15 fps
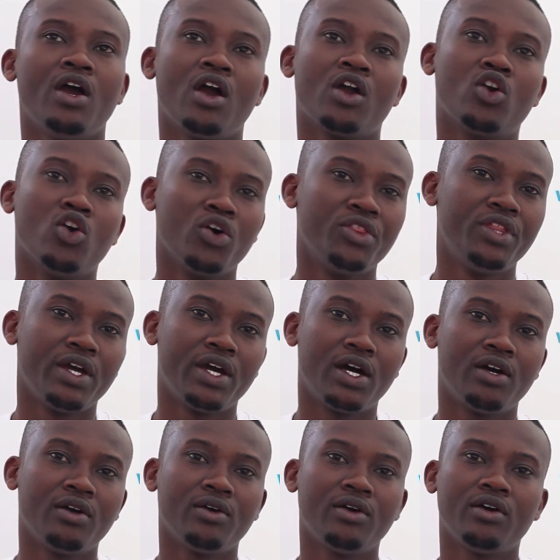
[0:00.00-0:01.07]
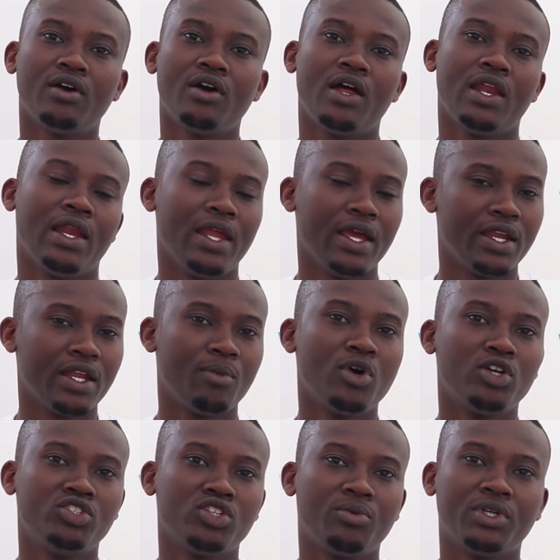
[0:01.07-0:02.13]
Go there, learn
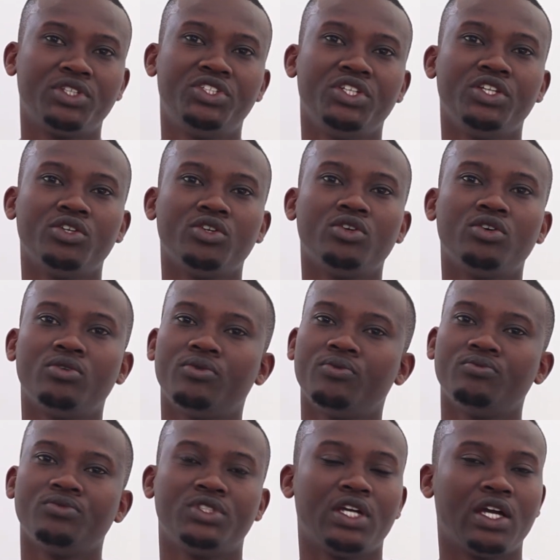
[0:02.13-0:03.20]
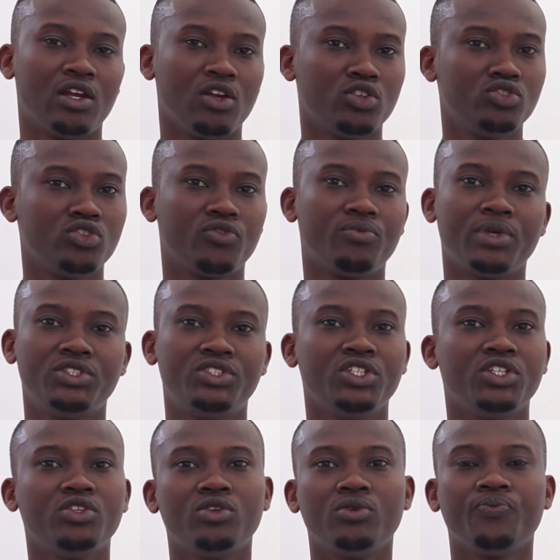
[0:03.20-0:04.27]
about our material. There are lots of
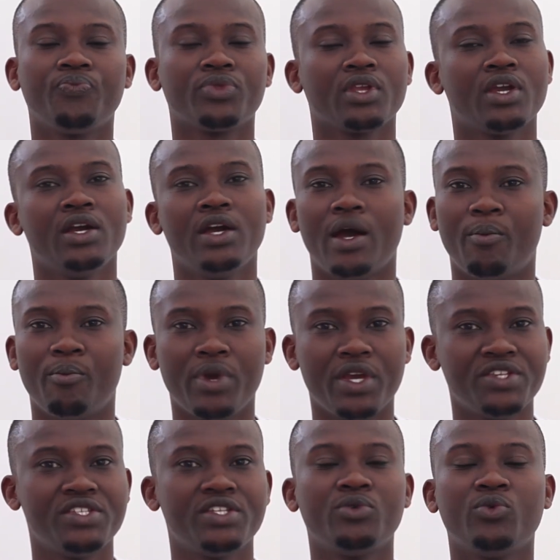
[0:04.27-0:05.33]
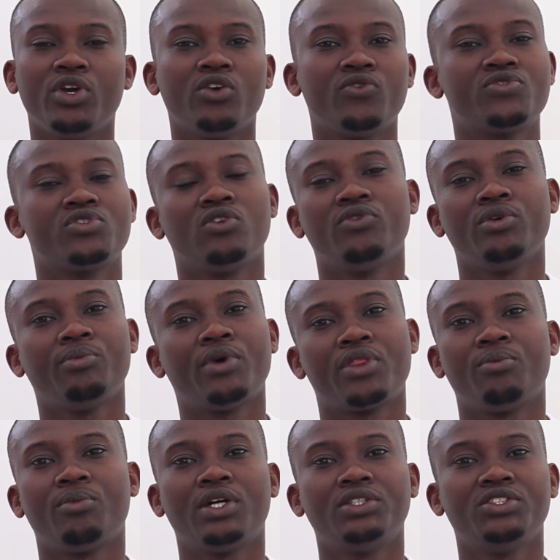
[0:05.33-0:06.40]
material, amazing way of solving
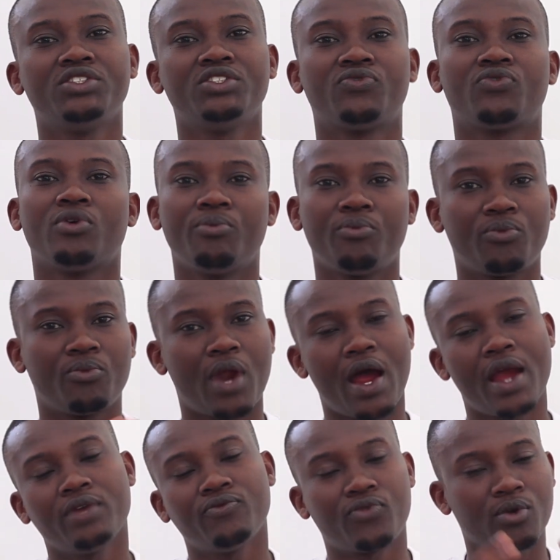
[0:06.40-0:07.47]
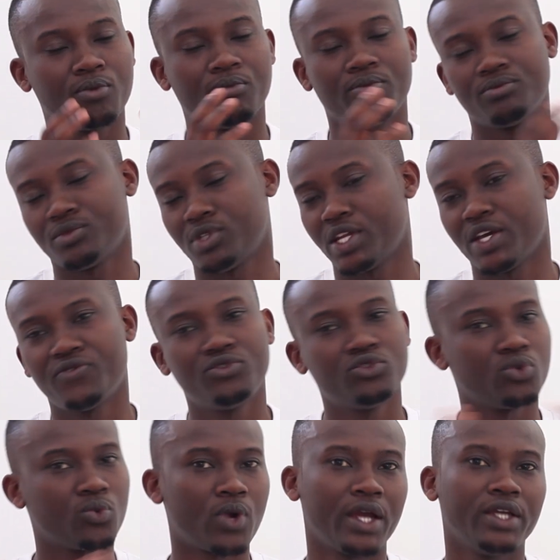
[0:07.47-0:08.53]
mathematics from left to
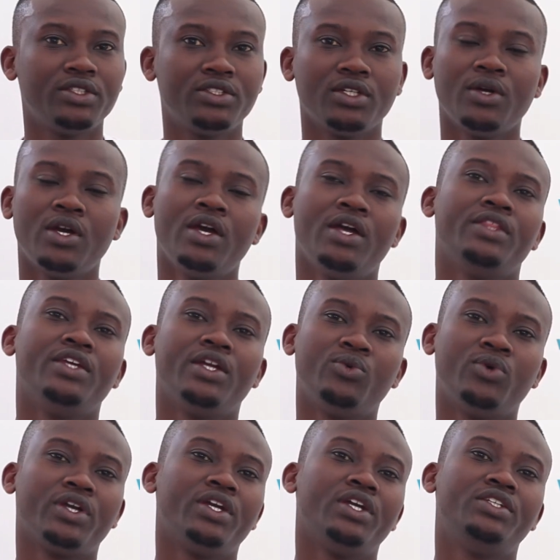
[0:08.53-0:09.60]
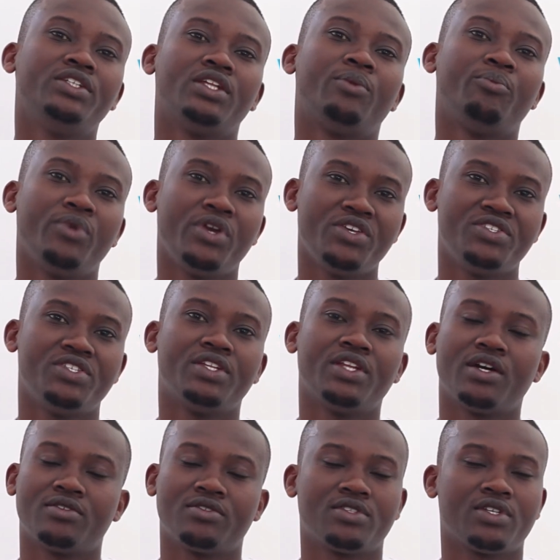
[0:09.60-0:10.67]
right. Then we're getting amazing
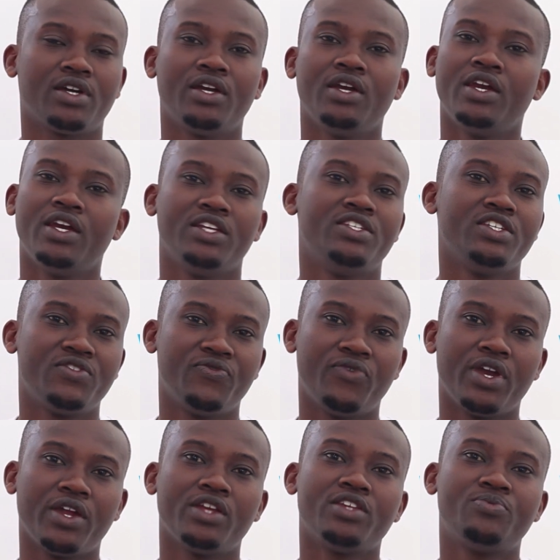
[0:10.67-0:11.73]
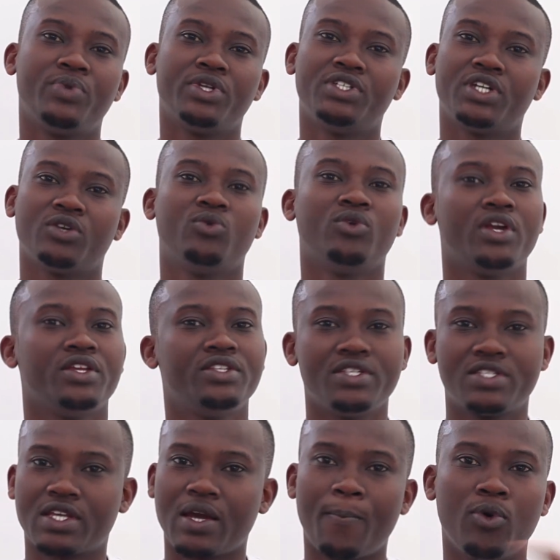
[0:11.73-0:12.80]
answer. It is very spectacular, it is
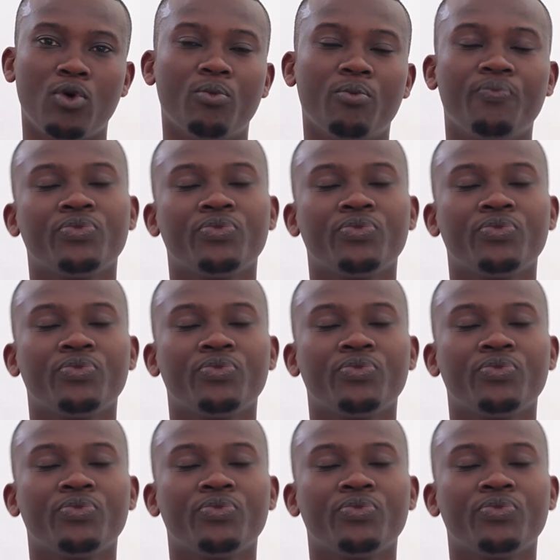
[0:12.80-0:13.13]
kaboom.